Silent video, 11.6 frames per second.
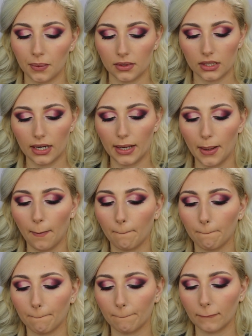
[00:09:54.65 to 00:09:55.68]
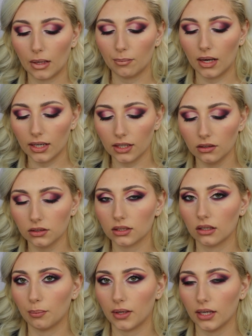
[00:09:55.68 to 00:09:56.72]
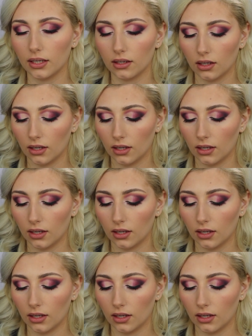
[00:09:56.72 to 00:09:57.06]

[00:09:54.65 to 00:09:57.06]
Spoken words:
today. I'm not gonna use a lip kit.